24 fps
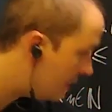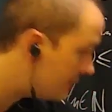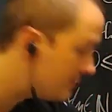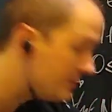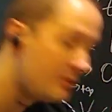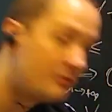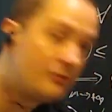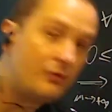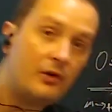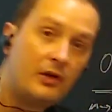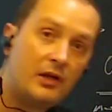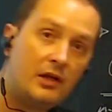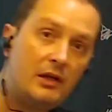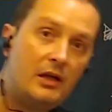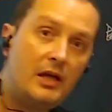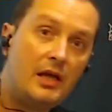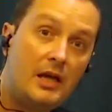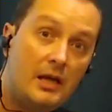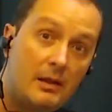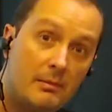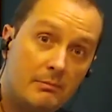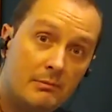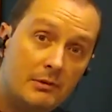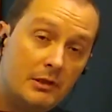to epsilon for
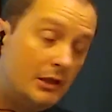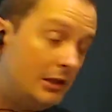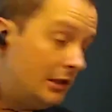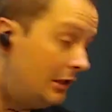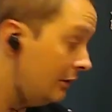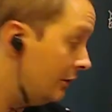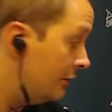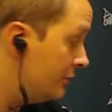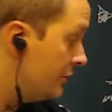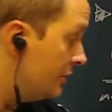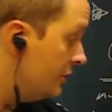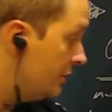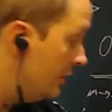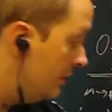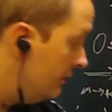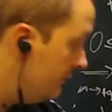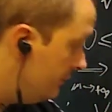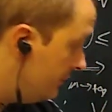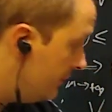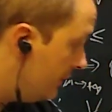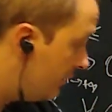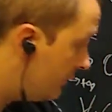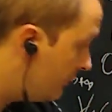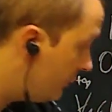m large
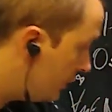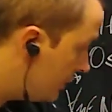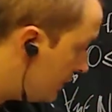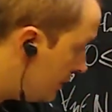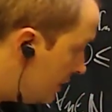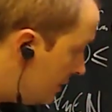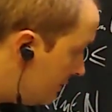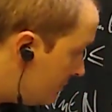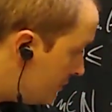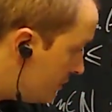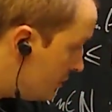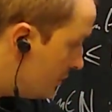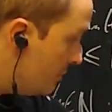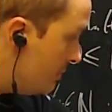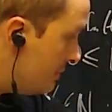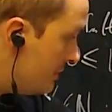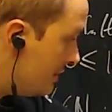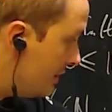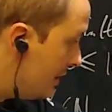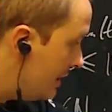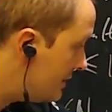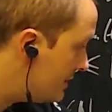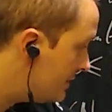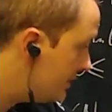enough. Therefore, the lim sup
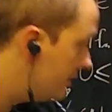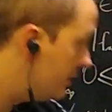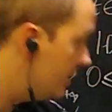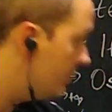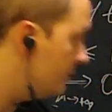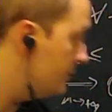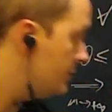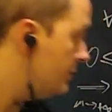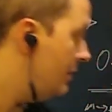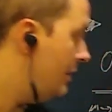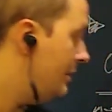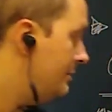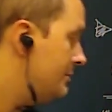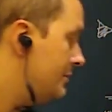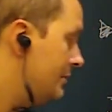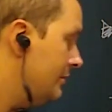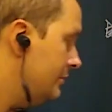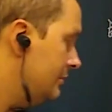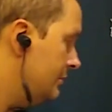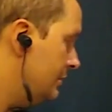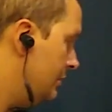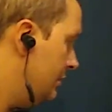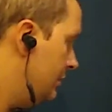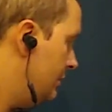is less than or equal to
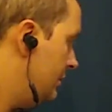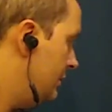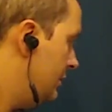epsilon.